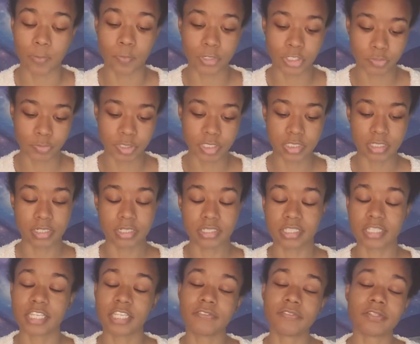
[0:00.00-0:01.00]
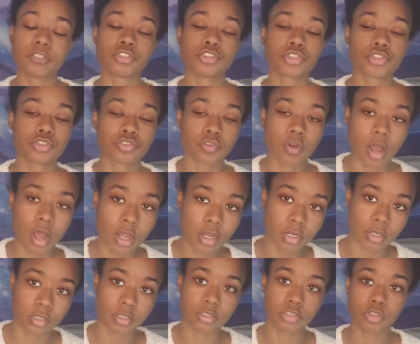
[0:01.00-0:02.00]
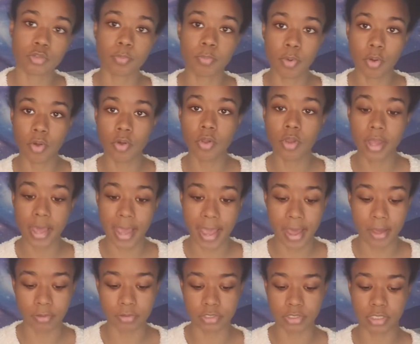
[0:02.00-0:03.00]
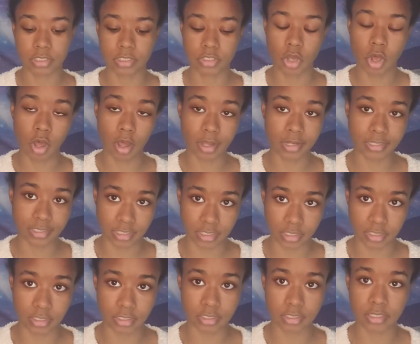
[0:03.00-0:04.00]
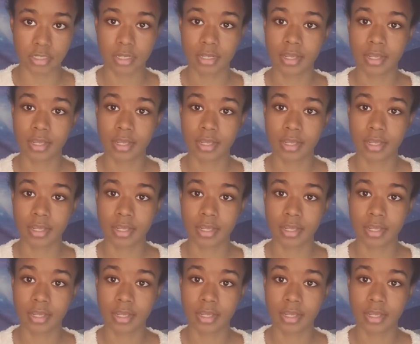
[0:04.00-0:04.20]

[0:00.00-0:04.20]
which means it is even stronger to pull out toxins